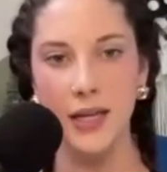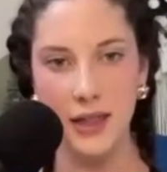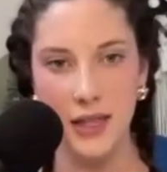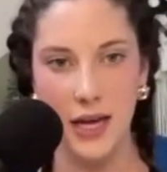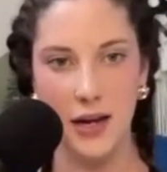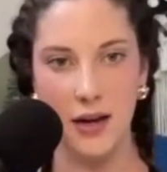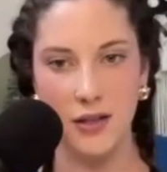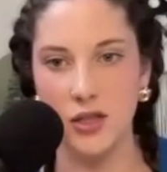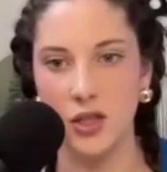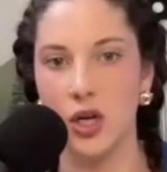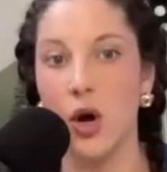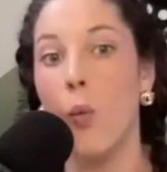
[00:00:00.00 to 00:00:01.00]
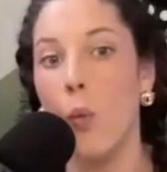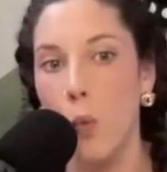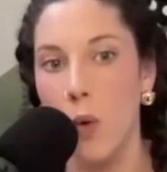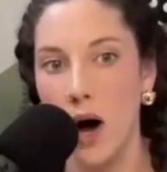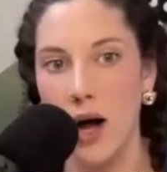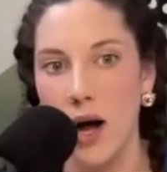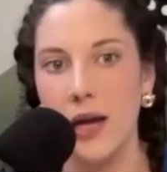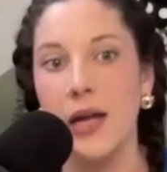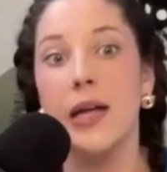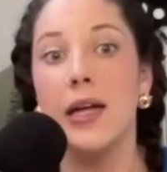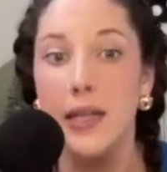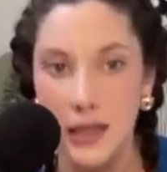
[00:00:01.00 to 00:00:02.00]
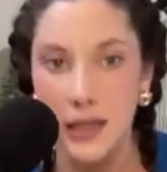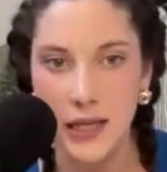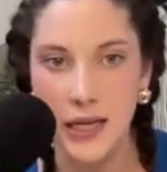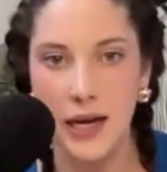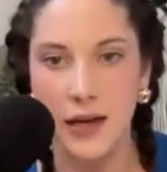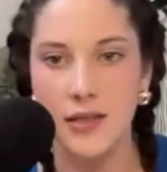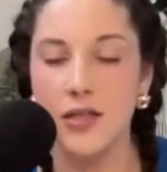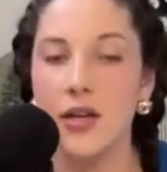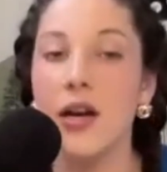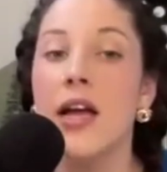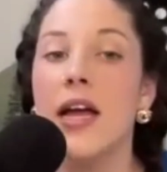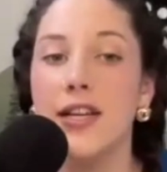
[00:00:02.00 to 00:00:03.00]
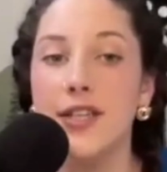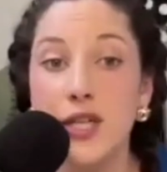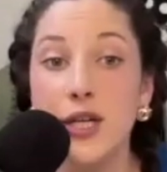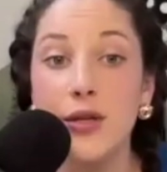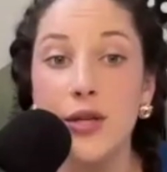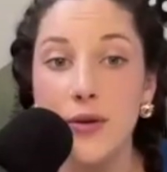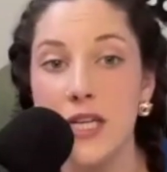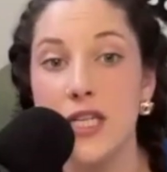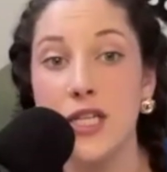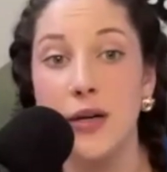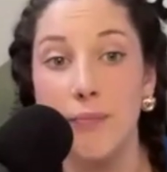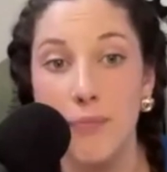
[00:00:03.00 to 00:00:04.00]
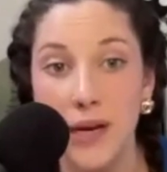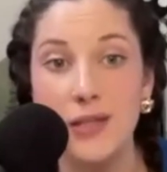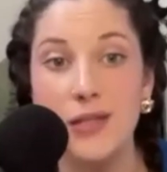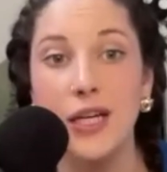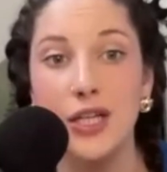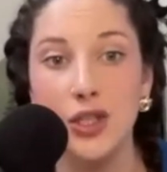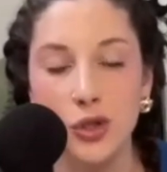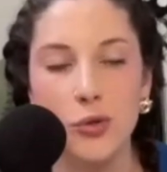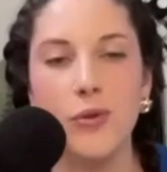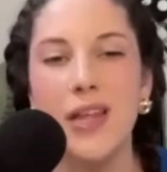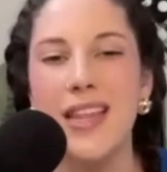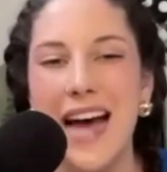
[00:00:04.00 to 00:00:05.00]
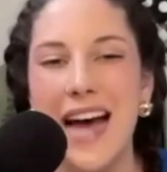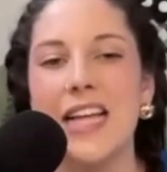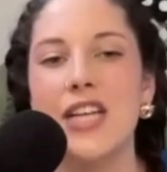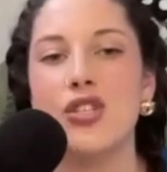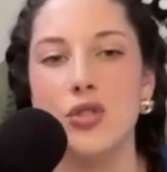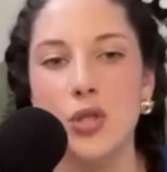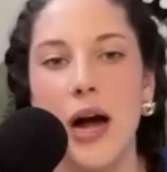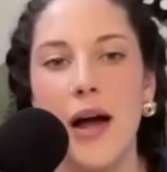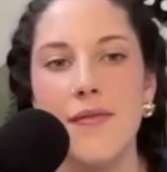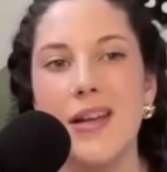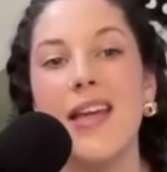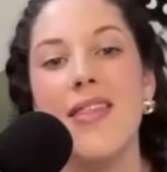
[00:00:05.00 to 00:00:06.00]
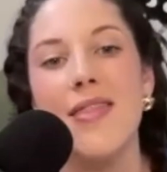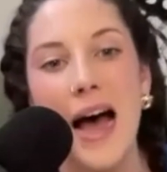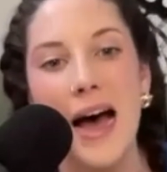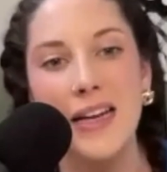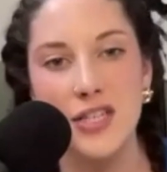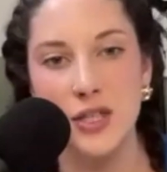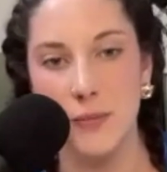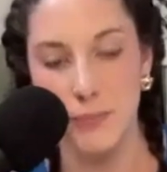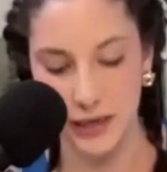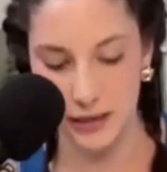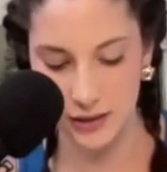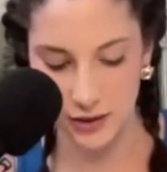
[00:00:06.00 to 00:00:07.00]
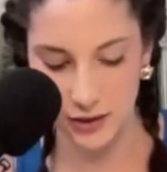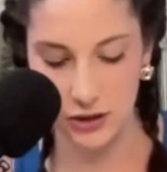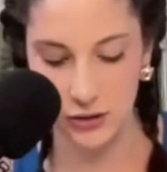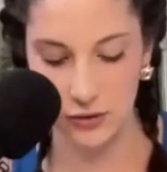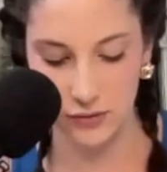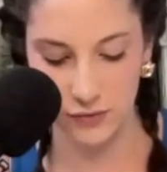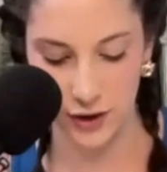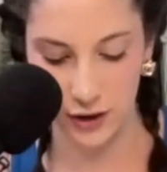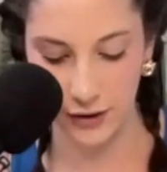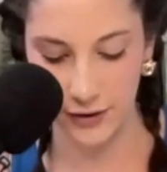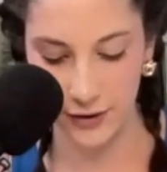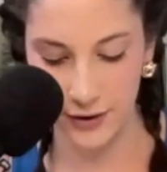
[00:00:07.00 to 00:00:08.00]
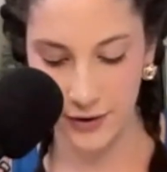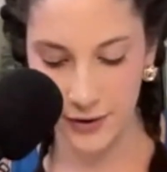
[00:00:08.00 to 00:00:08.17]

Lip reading: Get the answer, why? Get the answer until you get to your baseline truth that is driving. That is your biggest internal fear.